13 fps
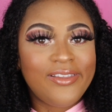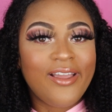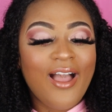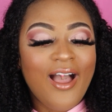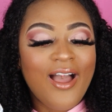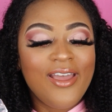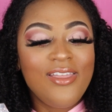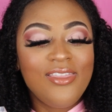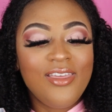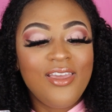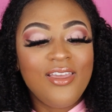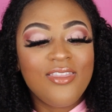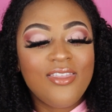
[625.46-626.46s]
Like I
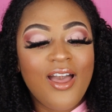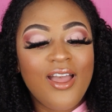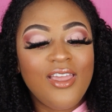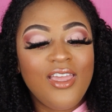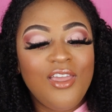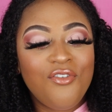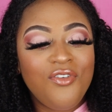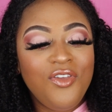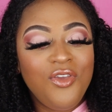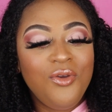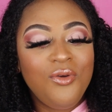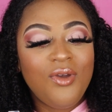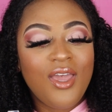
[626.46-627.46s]
think that if
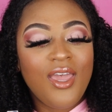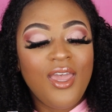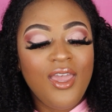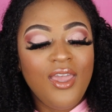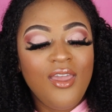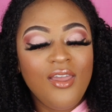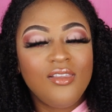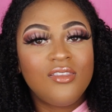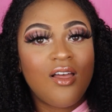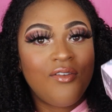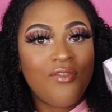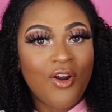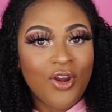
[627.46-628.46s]
you A,
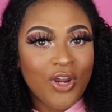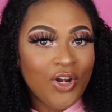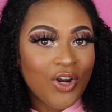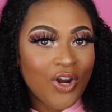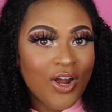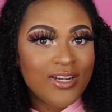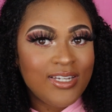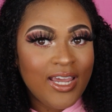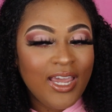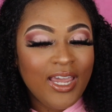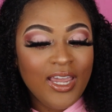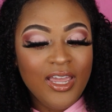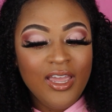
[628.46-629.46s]
love Ariana
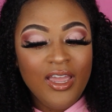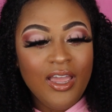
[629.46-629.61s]
Grande,